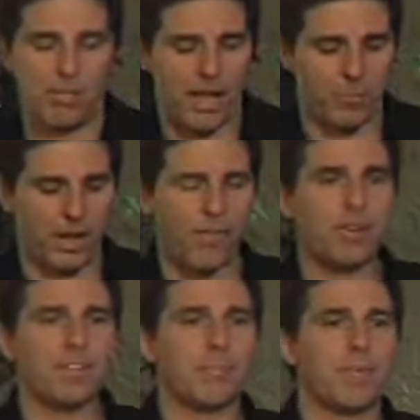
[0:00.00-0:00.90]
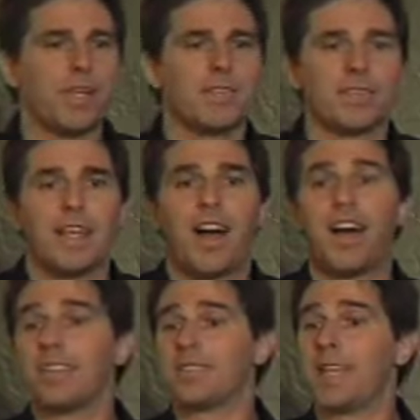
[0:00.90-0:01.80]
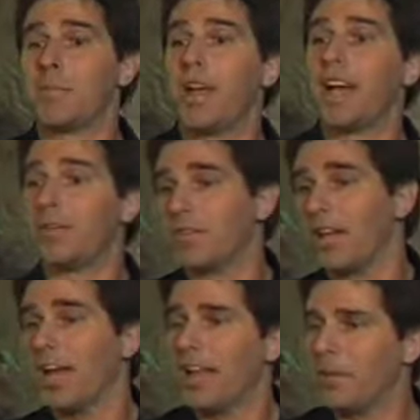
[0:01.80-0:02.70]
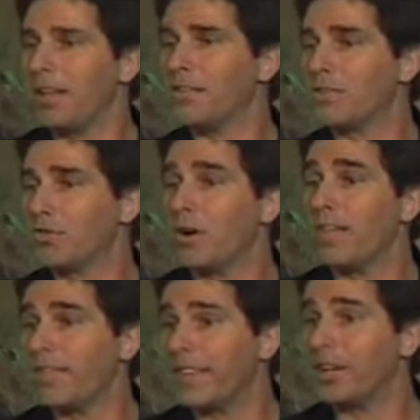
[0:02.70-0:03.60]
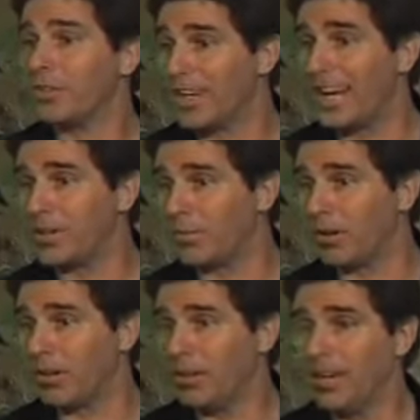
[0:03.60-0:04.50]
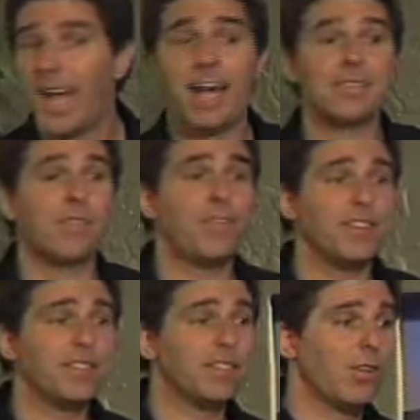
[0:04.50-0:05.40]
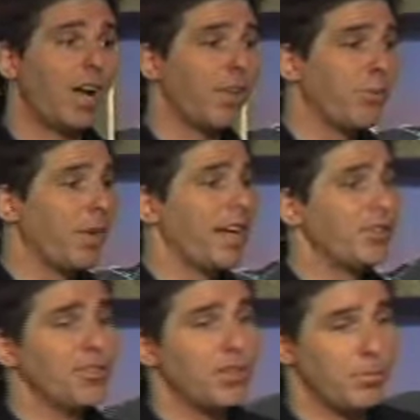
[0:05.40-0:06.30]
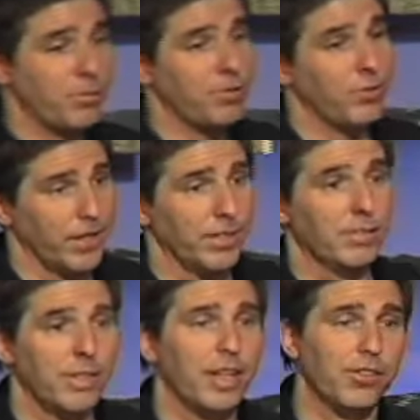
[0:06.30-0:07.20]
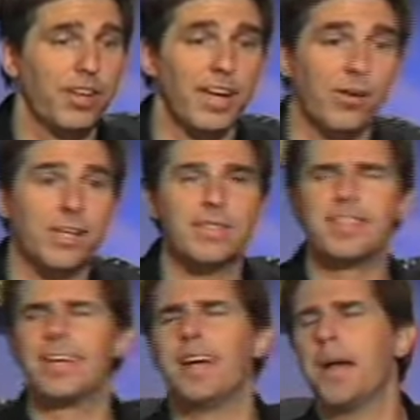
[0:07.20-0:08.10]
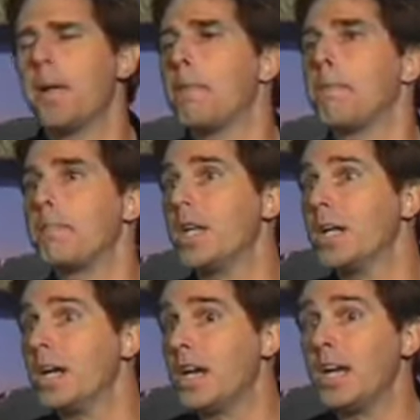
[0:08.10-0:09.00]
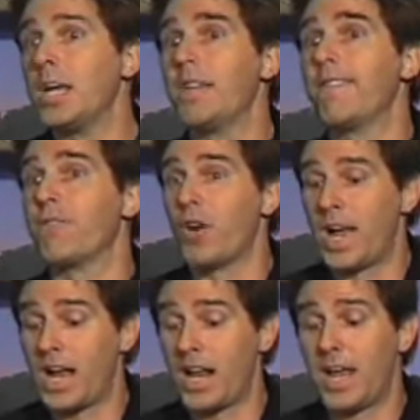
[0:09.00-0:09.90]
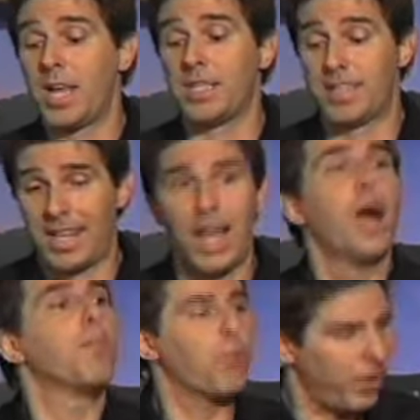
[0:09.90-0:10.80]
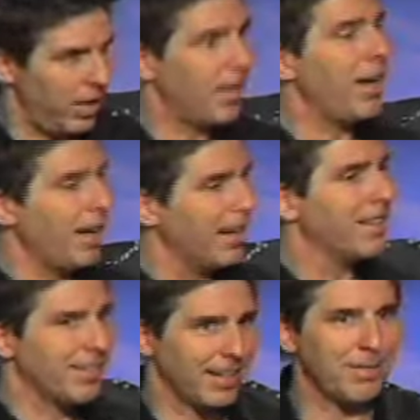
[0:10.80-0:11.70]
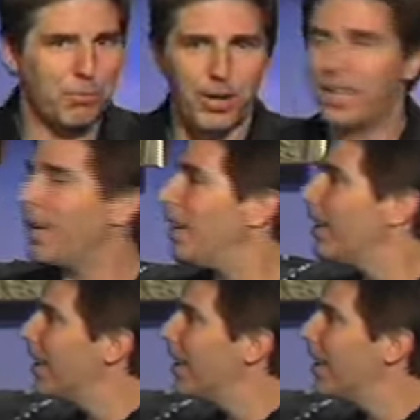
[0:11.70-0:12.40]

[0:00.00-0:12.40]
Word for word: line. Whenever something's on the same line, it, it means they're sort of interchangeable. Ask a physical how the relationship is doing, and they'll tell you, let's see, Monday, Friday, Sunday. Pretty good. Yeah, pretty good.